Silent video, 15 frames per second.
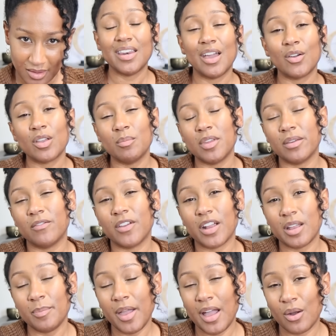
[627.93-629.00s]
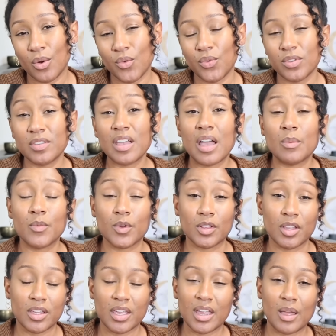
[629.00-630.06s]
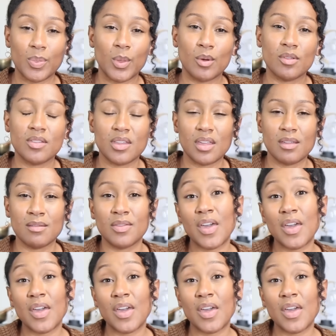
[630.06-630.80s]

Now can be a very powerful time for looking at those things.